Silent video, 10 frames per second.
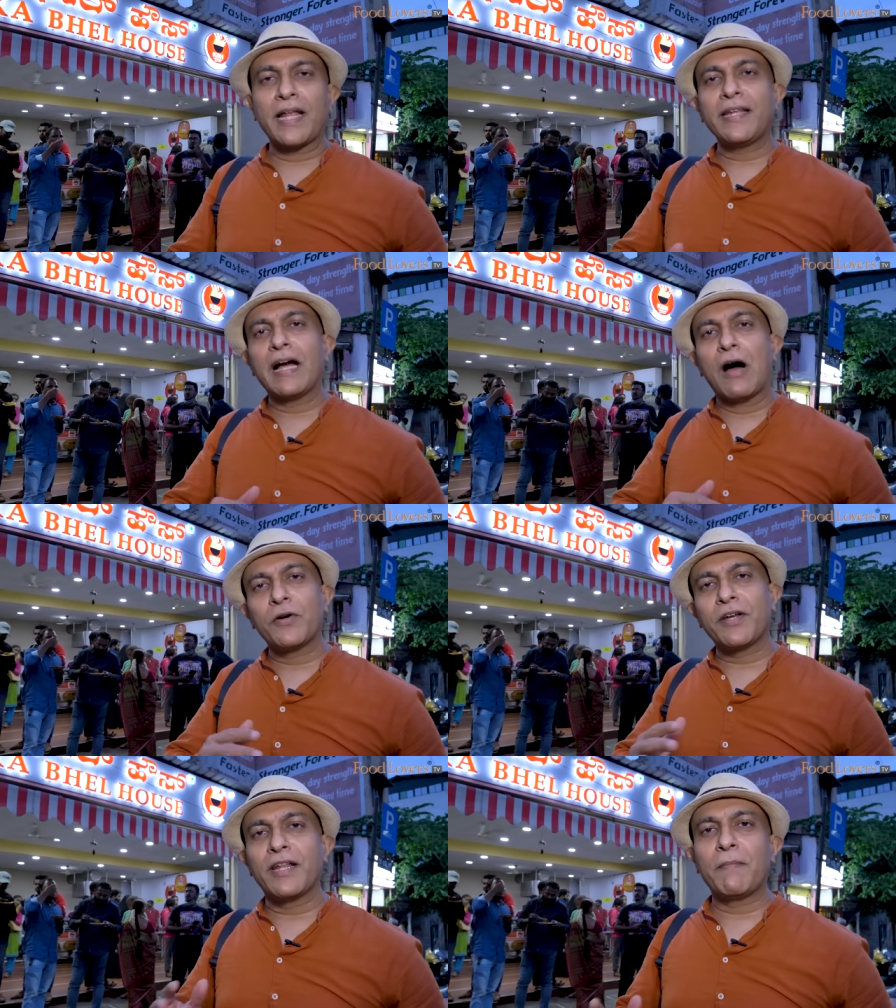but I think
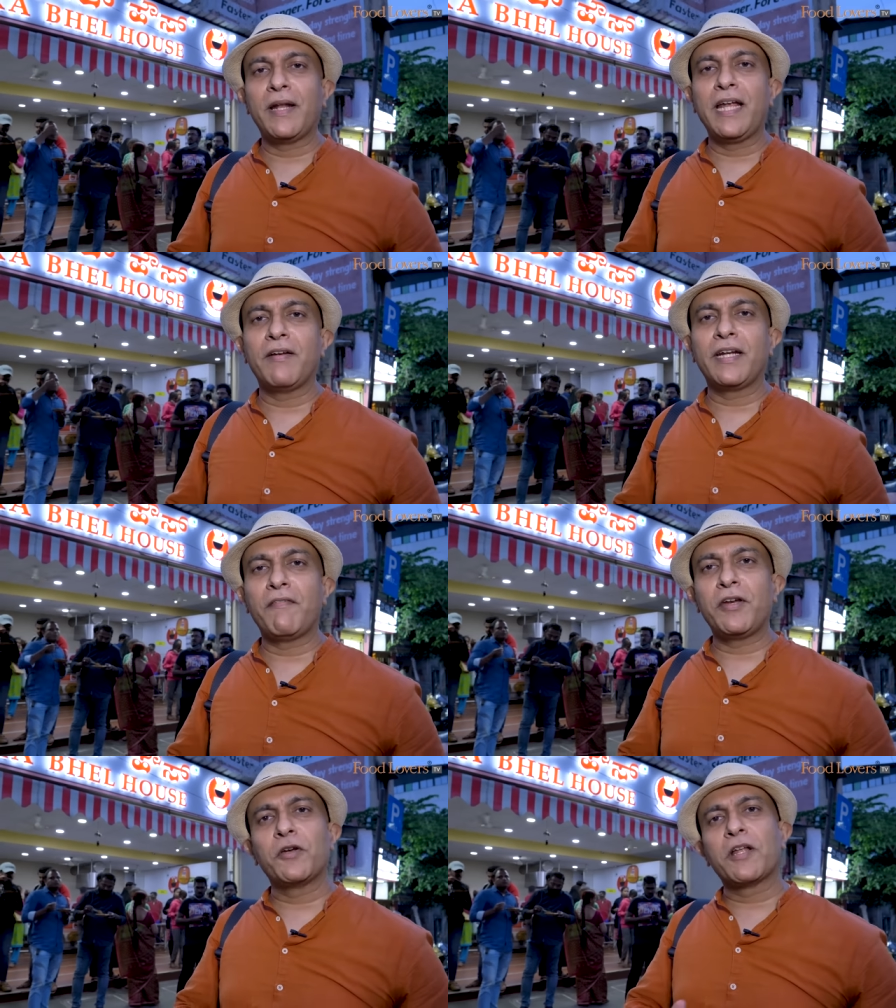out here they believe in
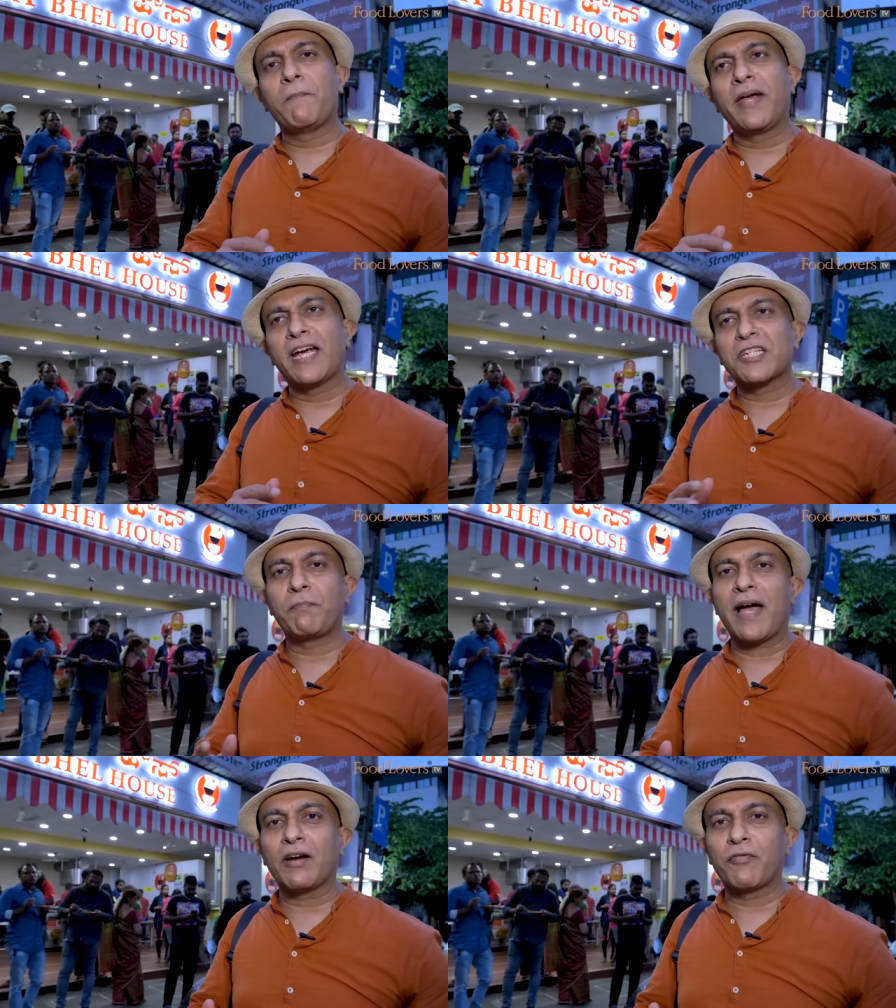giving you the
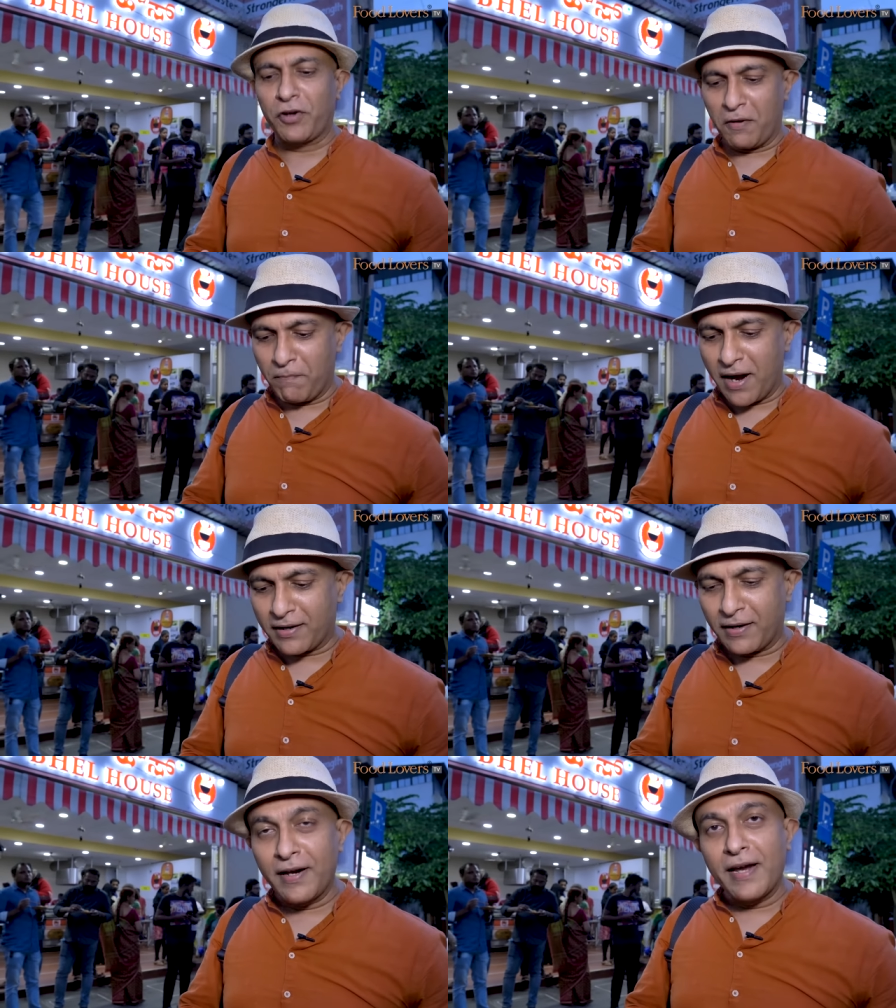biggest bang for your
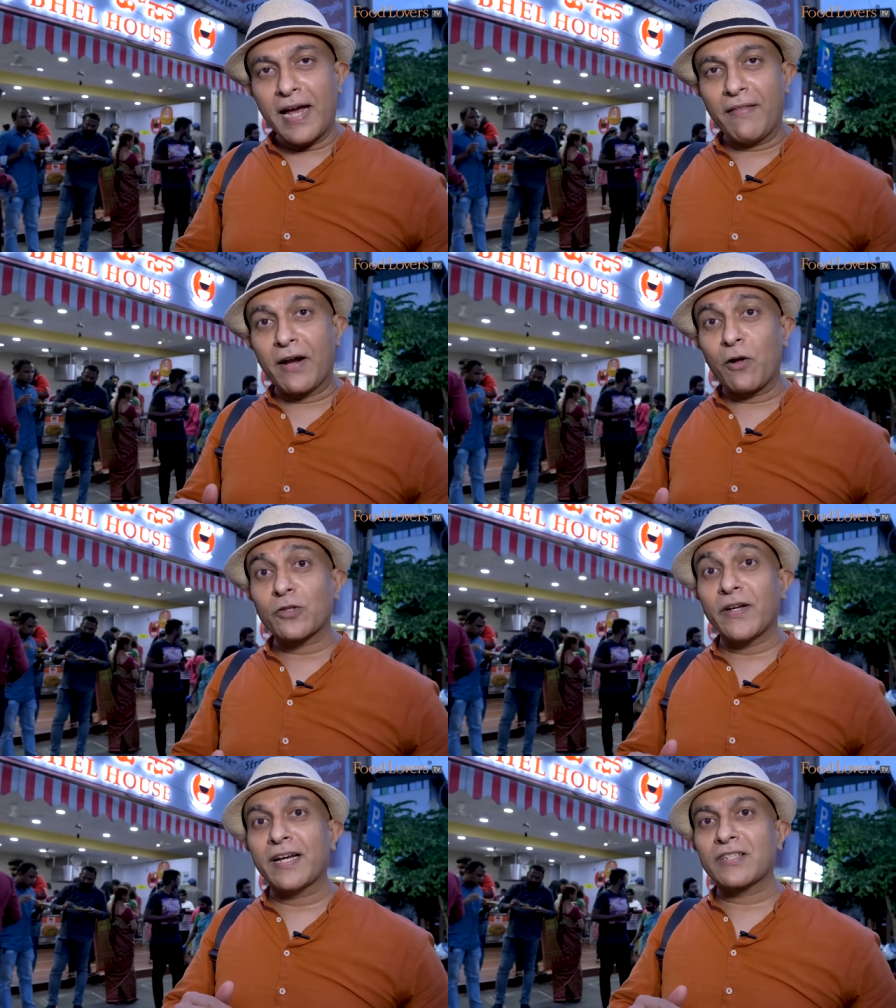buck and that
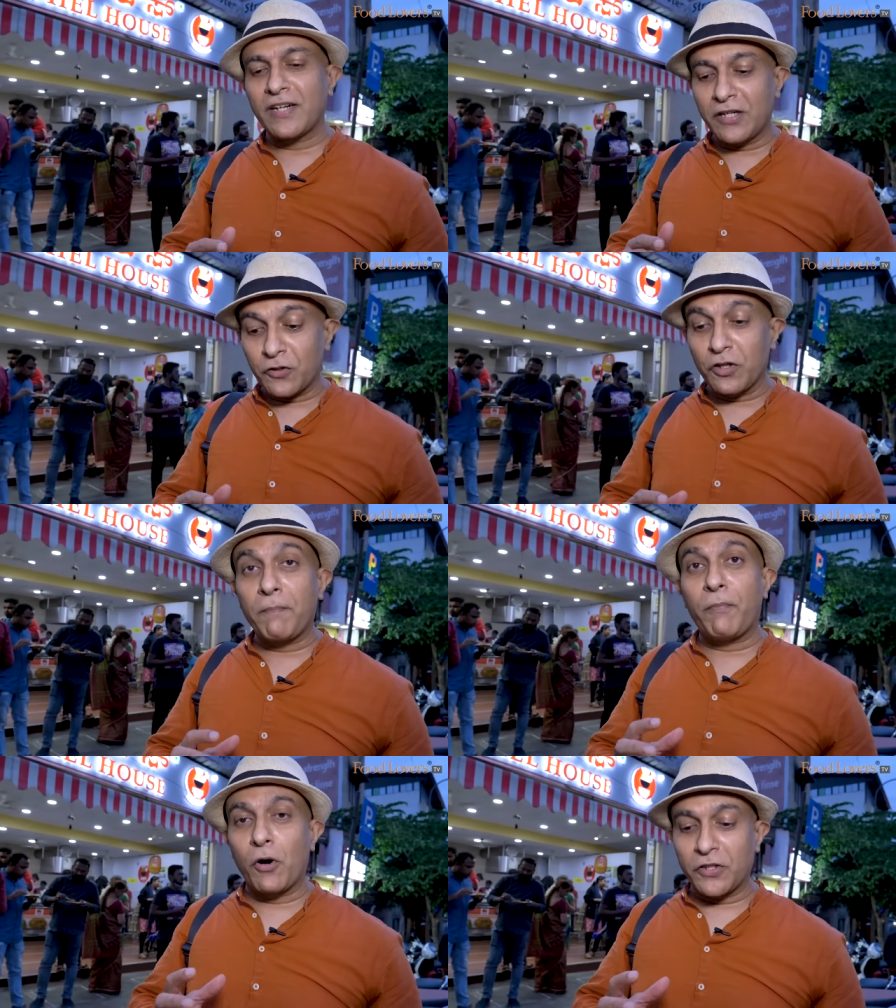also extends to
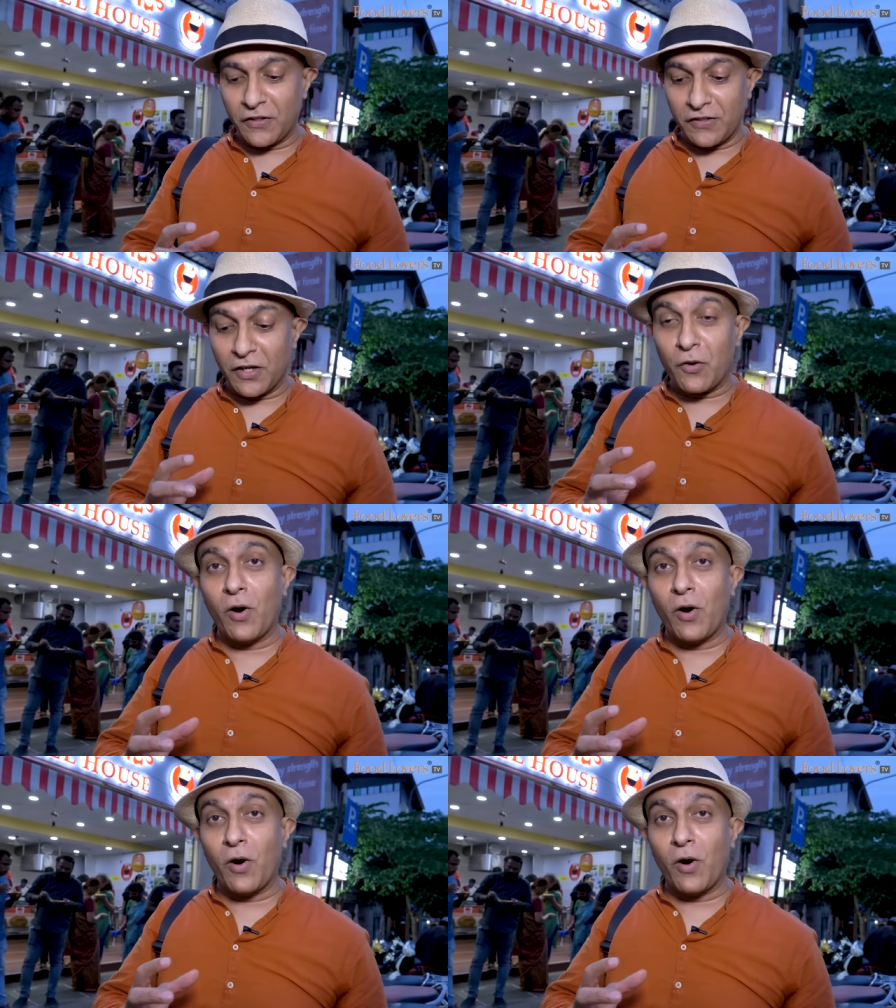the portions, the